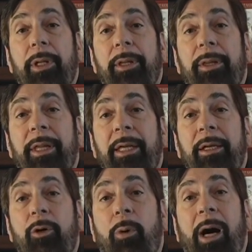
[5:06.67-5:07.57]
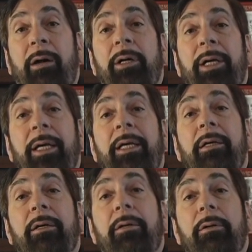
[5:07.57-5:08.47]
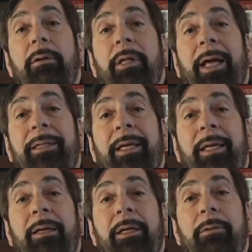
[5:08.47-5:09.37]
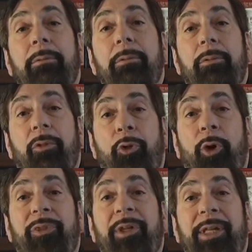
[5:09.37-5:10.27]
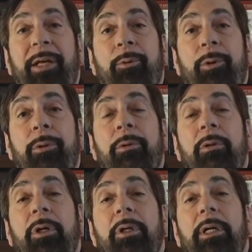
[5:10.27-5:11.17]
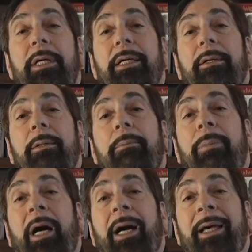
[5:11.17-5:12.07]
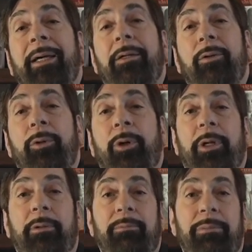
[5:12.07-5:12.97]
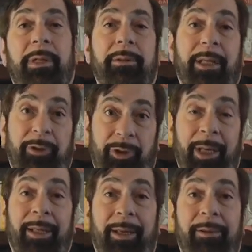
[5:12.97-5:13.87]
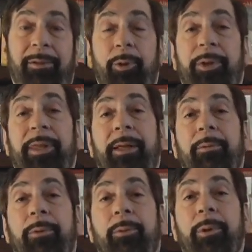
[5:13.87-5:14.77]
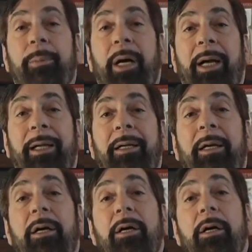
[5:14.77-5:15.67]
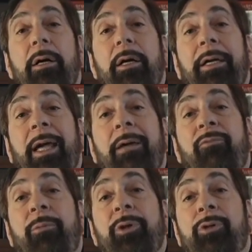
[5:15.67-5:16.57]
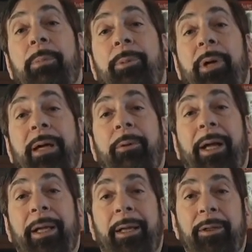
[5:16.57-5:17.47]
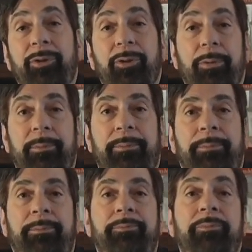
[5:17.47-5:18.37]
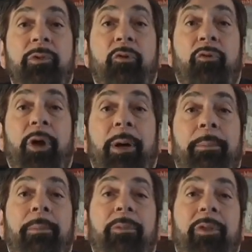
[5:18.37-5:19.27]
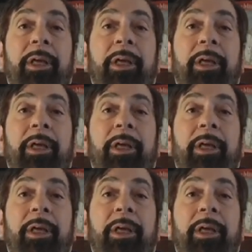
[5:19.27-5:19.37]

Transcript: the quality that they thought that they were buying, or they say they thought they were buying, came from the AAA ratings from